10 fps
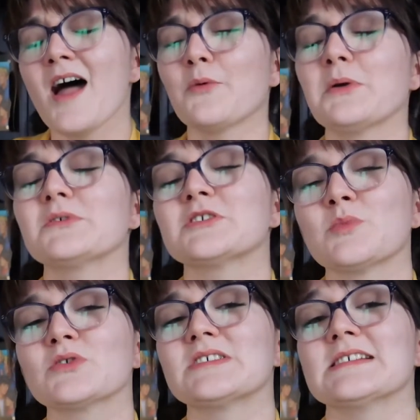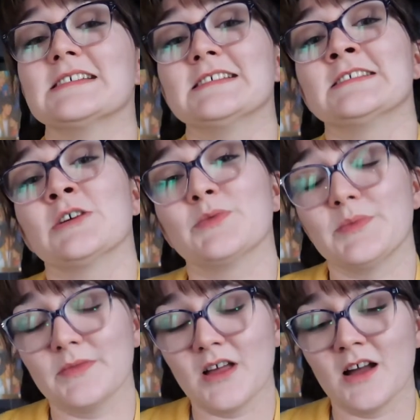We were supposed to get
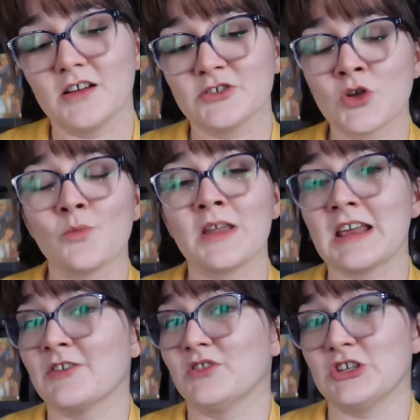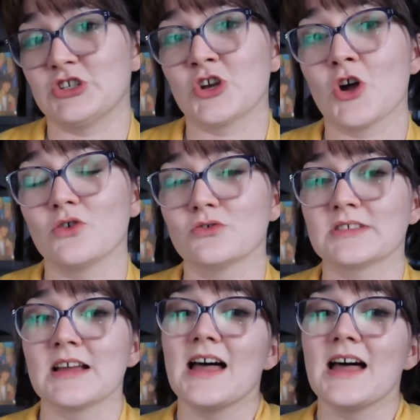so many of these shows